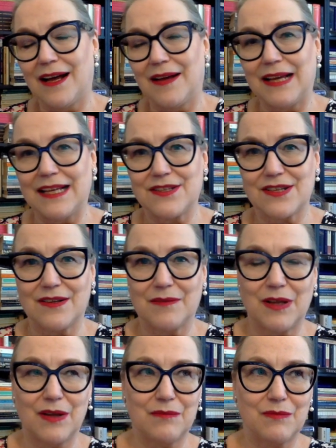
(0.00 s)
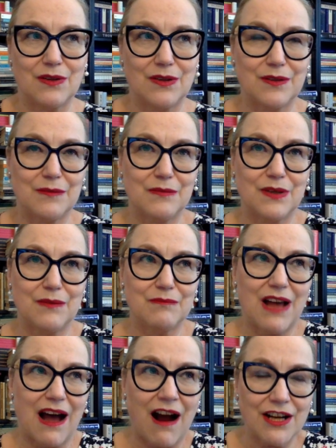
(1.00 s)
It's an
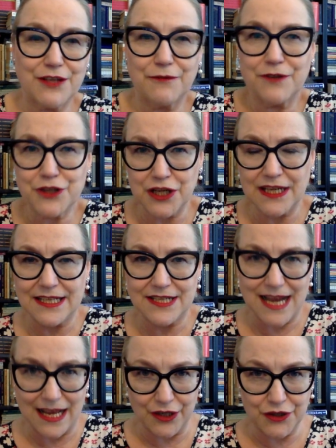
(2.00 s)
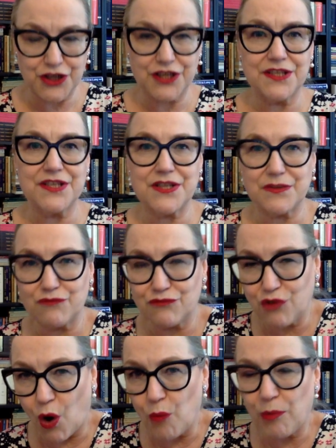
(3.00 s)
artificial intelligence
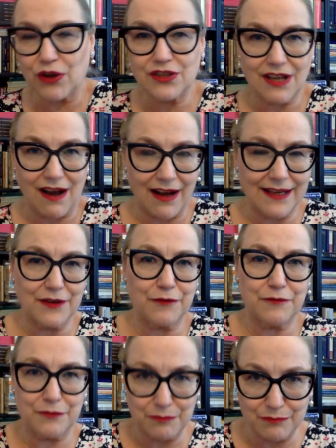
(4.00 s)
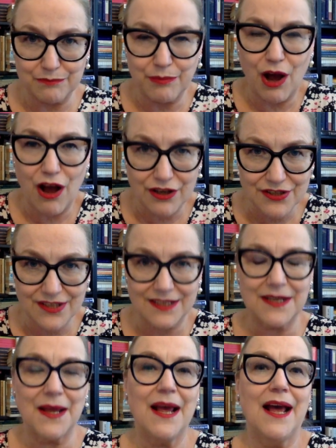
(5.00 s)
robot kind of person
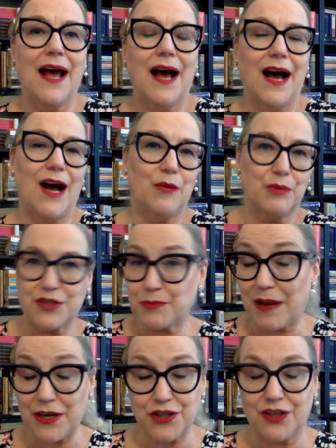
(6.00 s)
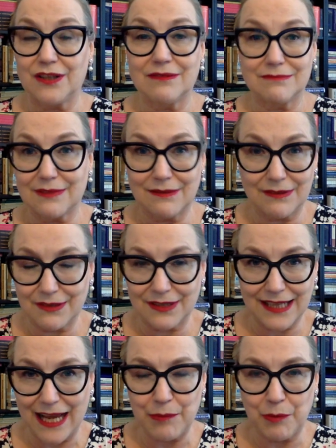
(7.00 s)
with special
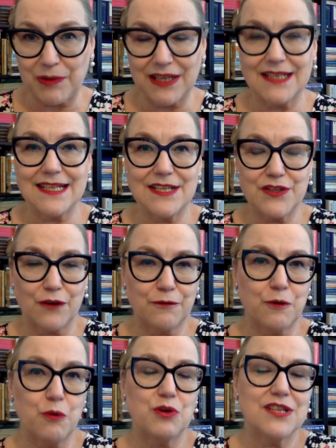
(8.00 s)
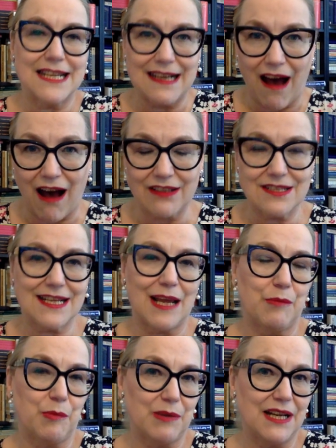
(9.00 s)
capabilities, of course, enhanced
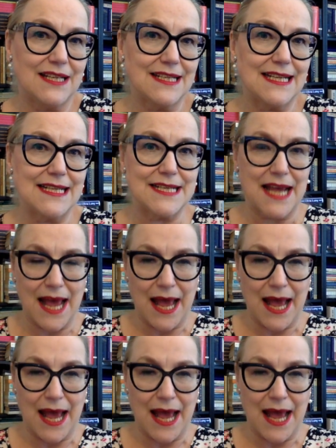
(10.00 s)
capabilities.